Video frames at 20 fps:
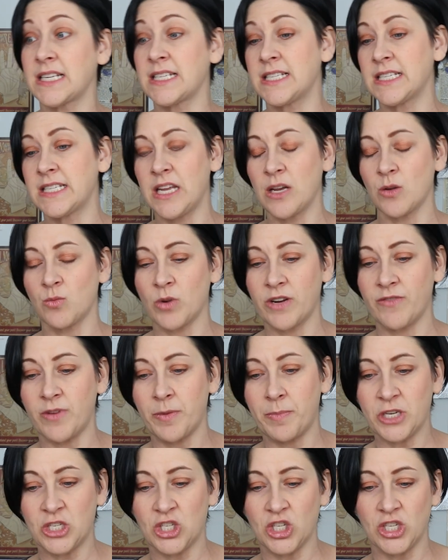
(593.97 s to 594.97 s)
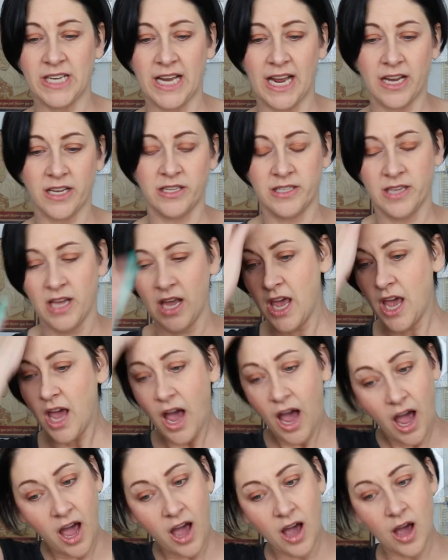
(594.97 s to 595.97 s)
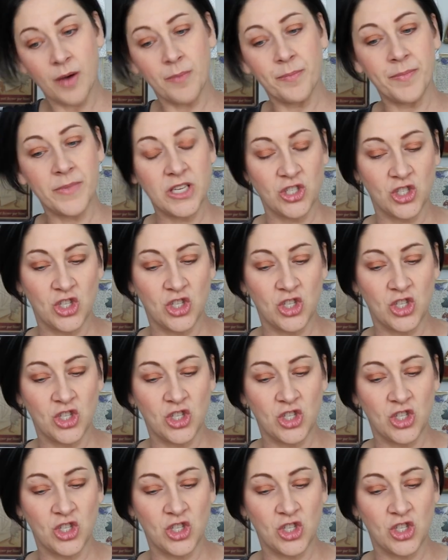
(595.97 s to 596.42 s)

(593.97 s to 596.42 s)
I did get rid of a bunch of decks um,